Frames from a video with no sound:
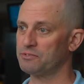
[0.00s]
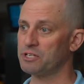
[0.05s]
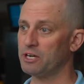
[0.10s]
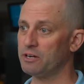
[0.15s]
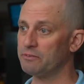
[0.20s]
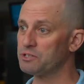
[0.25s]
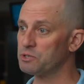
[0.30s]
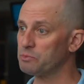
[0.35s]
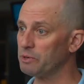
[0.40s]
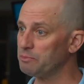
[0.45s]

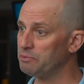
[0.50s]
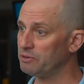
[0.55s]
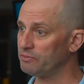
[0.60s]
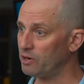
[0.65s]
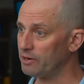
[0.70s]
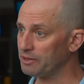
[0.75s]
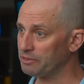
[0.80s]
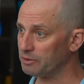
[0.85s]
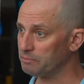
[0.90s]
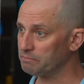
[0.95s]
service we
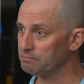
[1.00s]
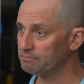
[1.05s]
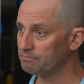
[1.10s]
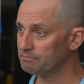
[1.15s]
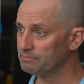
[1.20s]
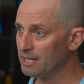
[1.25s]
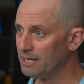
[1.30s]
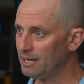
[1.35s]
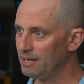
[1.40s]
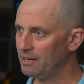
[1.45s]
provide them.
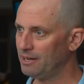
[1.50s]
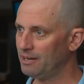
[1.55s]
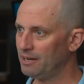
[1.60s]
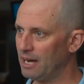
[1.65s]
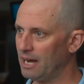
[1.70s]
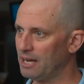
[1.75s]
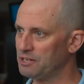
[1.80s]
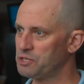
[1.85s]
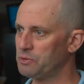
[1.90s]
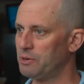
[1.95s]

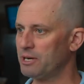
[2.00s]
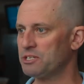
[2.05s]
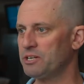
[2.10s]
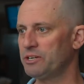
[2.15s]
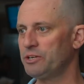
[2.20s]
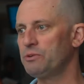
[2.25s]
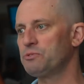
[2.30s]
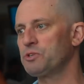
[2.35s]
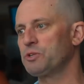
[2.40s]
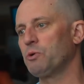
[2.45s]
And to
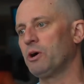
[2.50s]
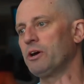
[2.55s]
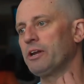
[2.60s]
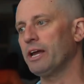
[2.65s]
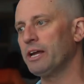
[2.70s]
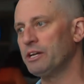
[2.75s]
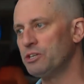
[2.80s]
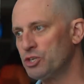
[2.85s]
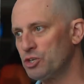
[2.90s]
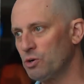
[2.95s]
actually use the word
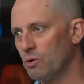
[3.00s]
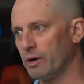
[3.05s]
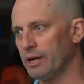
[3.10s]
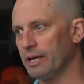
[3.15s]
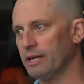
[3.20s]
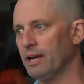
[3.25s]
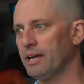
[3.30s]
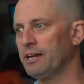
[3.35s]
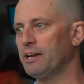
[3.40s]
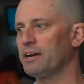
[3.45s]
enjoy
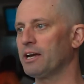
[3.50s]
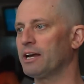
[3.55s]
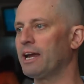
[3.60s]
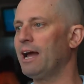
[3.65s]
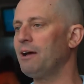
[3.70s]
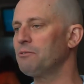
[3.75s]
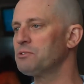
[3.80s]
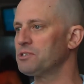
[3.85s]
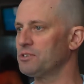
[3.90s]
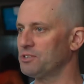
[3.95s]
in an
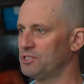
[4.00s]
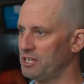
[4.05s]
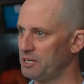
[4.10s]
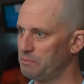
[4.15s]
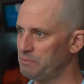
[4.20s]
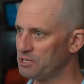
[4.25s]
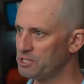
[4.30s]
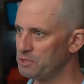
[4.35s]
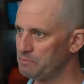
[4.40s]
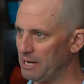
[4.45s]
accountancy
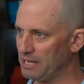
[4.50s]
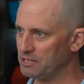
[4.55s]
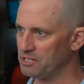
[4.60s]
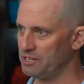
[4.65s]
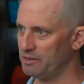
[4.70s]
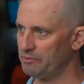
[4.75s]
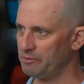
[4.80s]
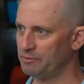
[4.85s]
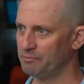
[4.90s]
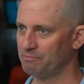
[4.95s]

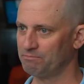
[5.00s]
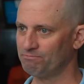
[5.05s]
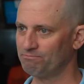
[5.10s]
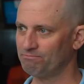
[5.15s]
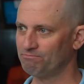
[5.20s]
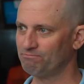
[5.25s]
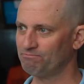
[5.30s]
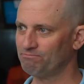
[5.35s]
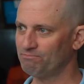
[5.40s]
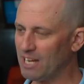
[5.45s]
perspective,
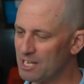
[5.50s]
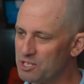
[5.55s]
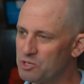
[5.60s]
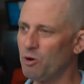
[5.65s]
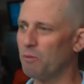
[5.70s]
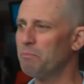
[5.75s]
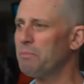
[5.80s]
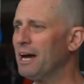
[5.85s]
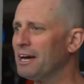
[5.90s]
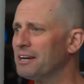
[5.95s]
that's
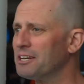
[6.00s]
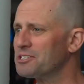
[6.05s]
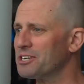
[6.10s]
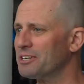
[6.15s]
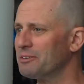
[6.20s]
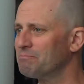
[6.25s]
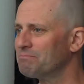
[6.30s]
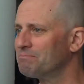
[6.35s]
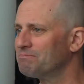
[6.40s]
not bad, is it?